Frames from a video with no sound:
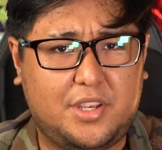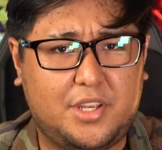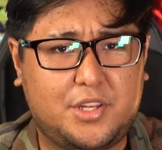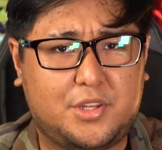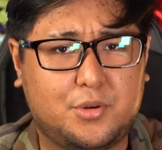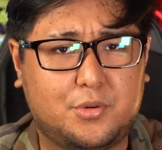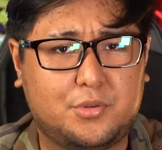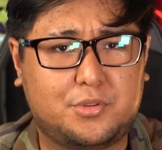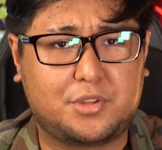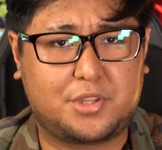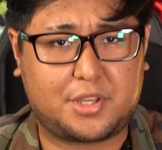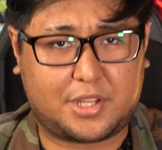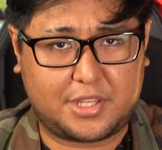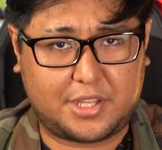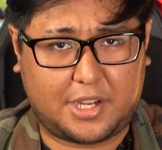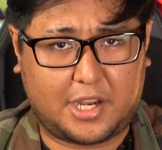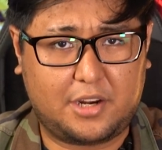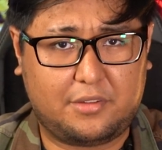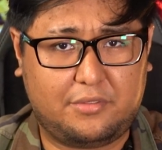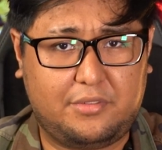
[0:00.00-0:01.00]
V2 to the
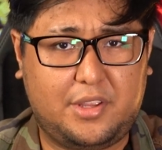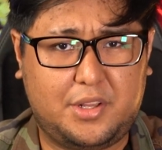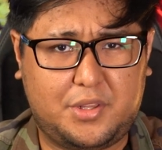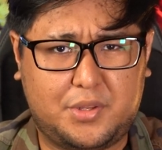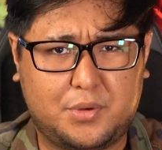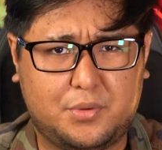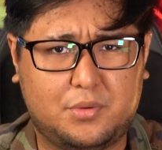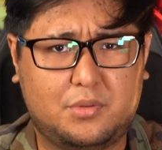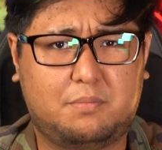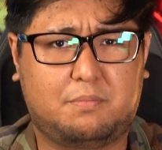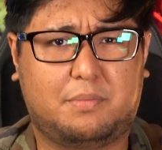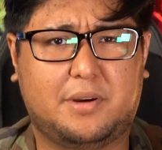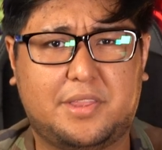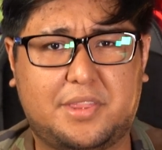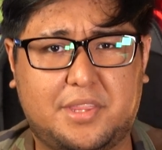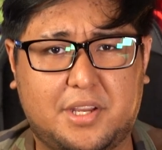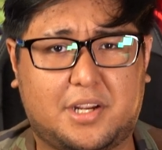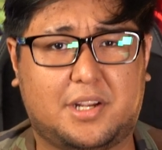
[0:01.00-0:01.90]
Katana V2, but the